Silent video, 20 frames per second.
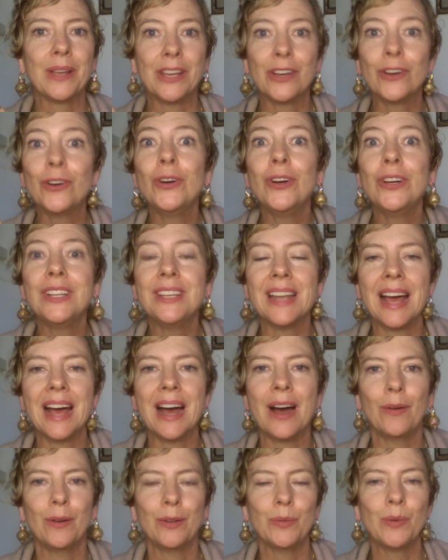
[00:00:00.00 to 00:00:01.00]
could
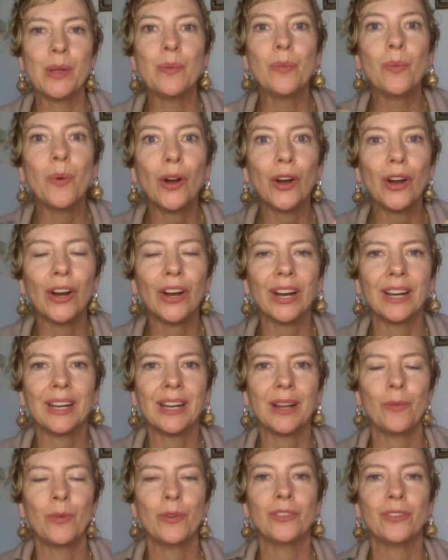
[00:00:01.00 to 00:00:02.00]
now and we were
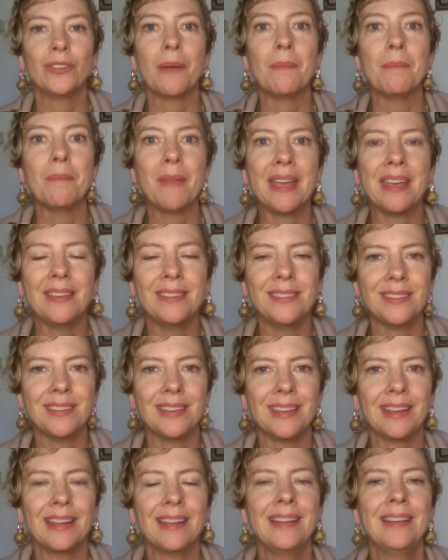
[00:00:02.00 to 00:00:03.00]
and it was
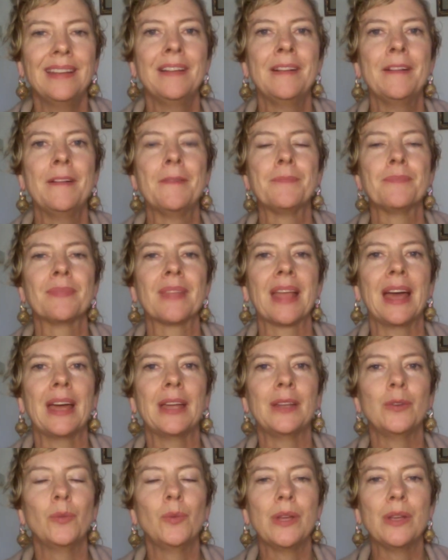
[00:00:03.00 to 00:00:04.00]
amazing
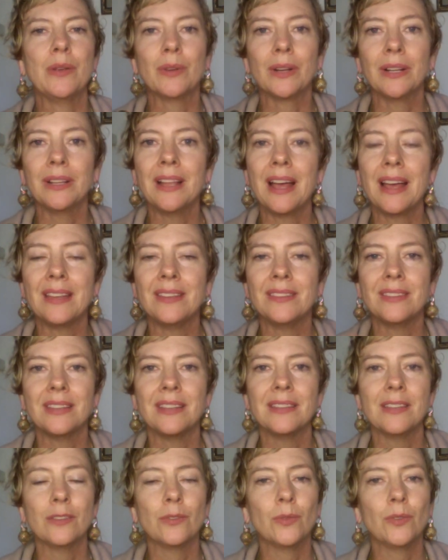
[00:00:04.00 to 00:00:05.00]
and we realized
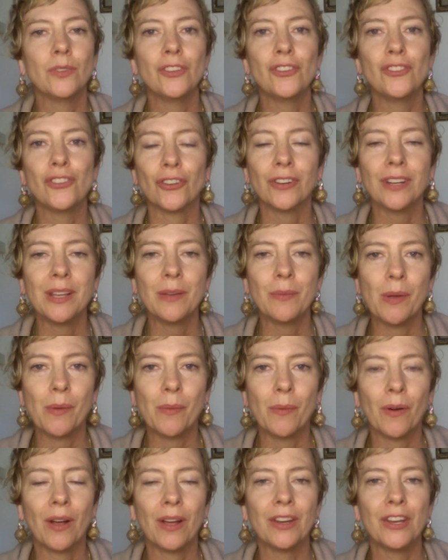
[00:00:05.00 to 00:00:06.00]
that this was a journey we
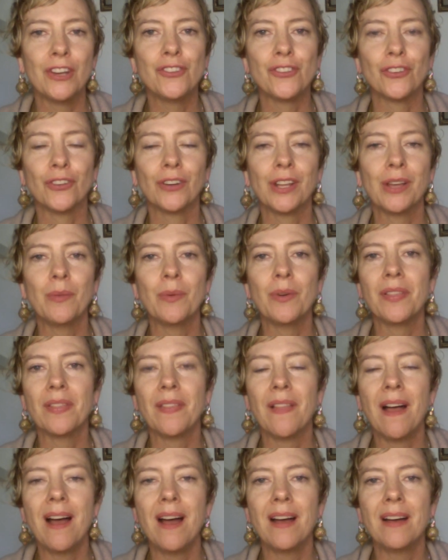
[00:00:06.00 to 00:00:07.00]
were on a journey with
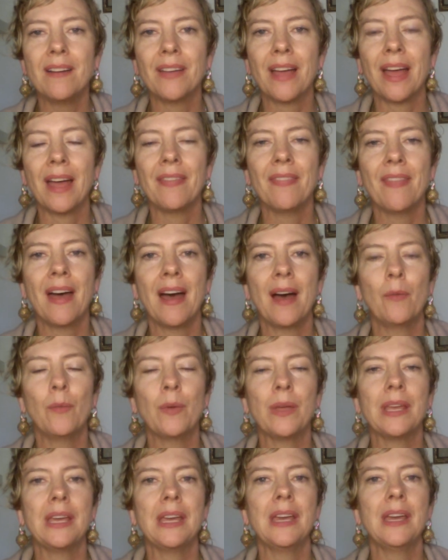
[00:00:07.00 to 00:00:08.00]
love and that
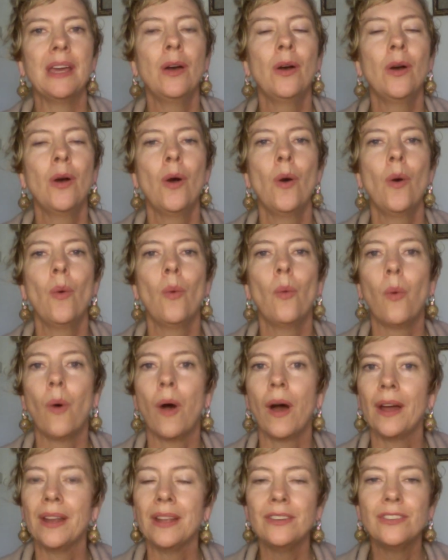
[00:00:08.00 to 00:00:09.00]
we
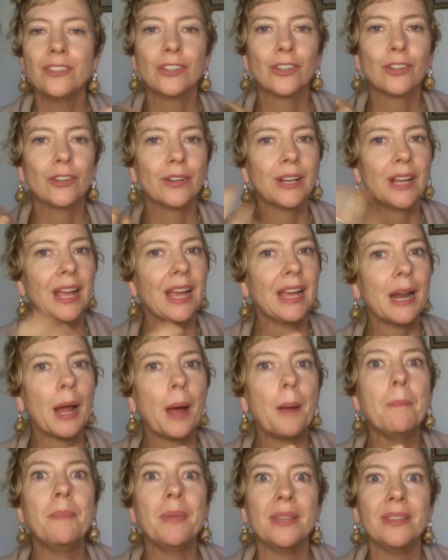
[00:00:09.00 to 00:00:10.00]
wanted to create
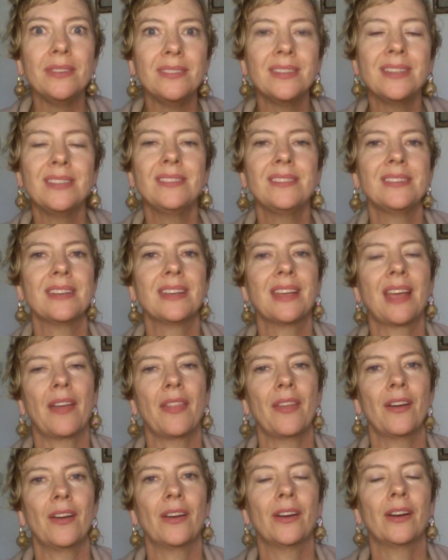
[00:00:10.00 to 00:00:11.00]
a business
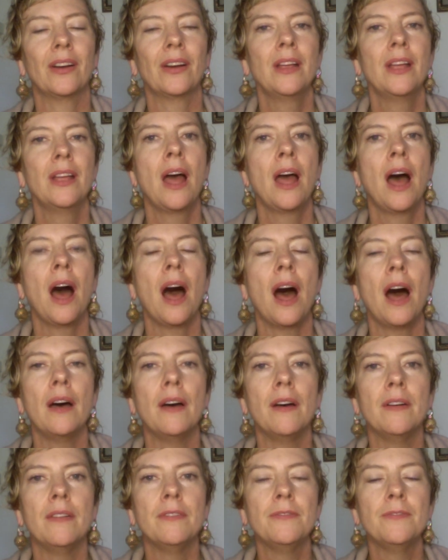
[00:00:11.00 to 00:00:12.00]
together
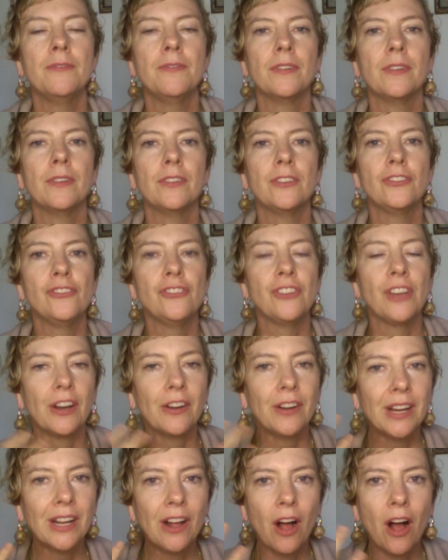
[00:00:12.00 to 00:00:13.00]
of
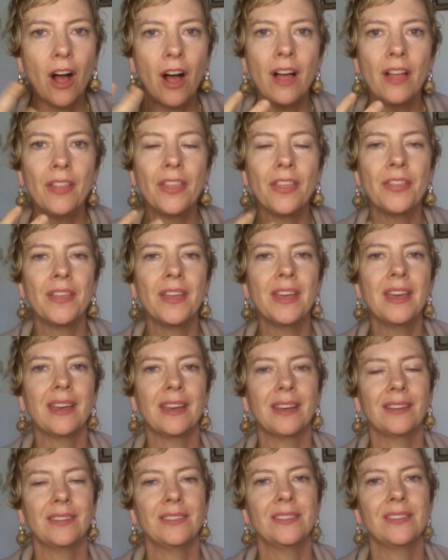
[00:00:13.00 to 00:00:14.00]
sharing all the
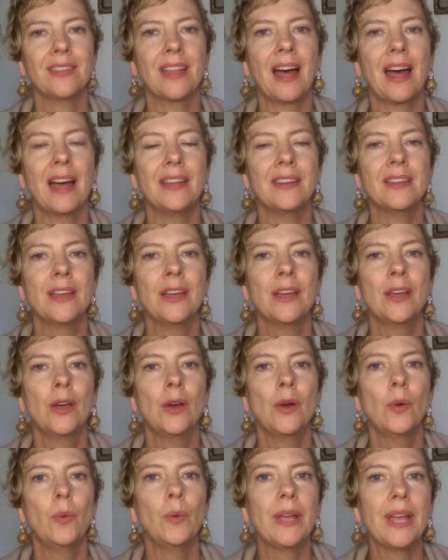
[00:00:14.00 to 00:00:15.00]
things that
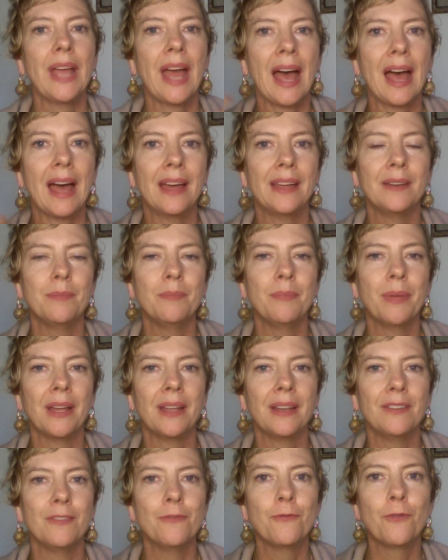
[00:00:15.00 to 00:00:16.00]
we had
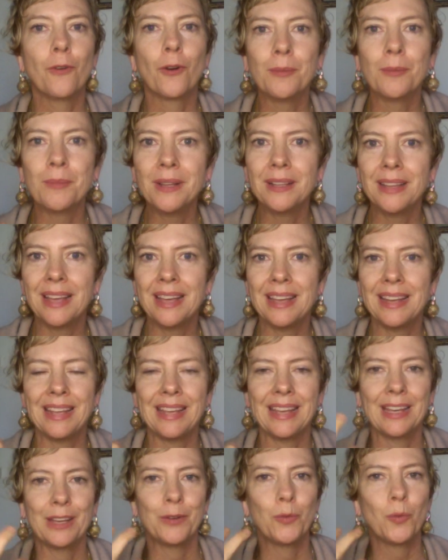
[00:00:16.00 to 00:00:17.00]
been
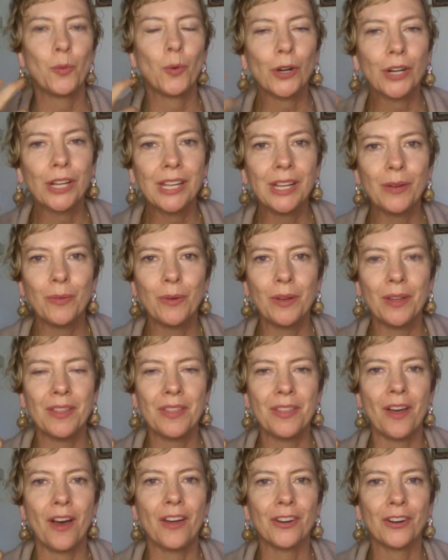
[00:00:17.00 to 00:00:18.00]
formulating and working
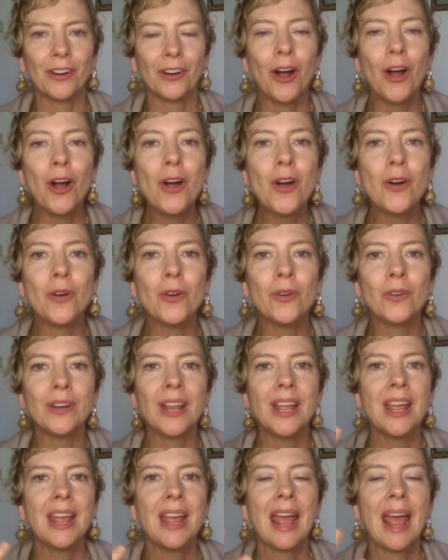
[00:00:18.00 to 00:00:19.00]
with on our own
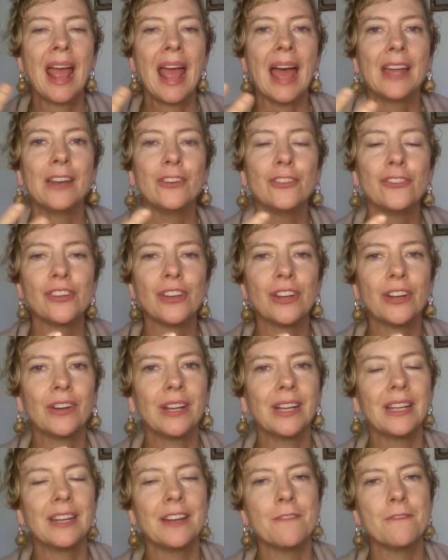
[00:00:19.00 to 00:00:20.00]
and
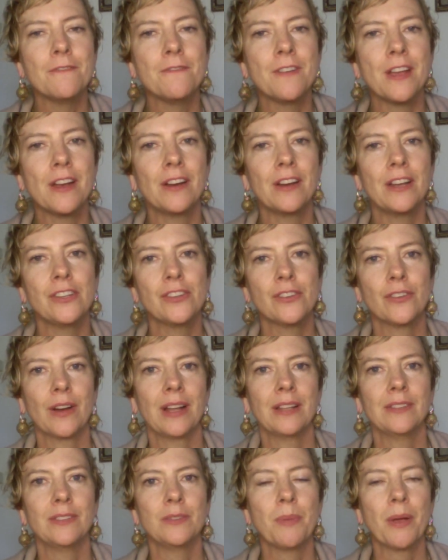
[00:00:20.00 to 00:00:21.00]
sharing in a very
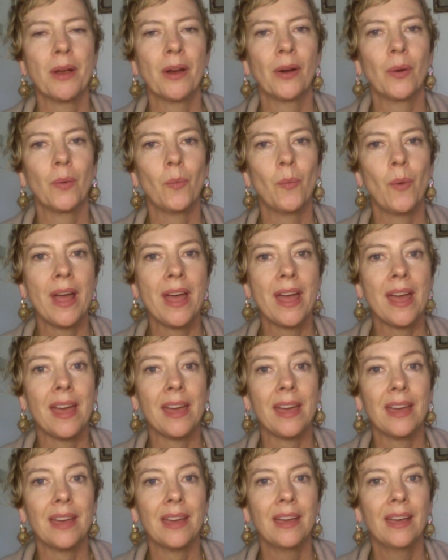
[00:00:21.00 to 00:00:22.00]
transparent
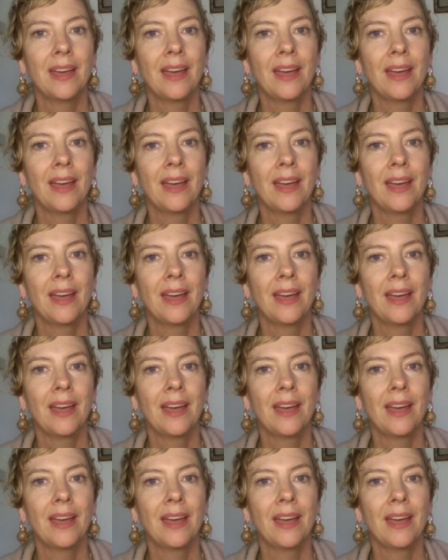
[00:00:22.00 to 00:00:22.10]
way